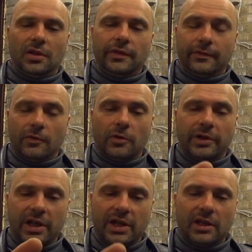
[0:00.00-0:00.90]
even though
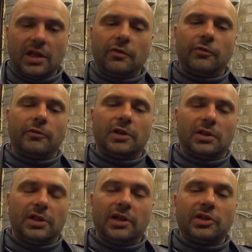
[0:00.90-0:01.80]
yeah, I gave quite
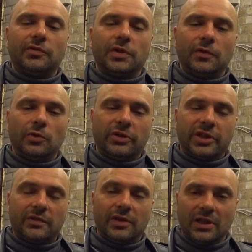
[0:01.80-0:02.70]
a negative review to
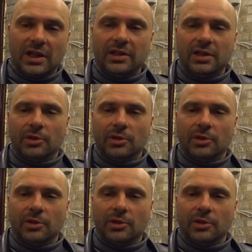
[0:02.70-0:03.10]
790,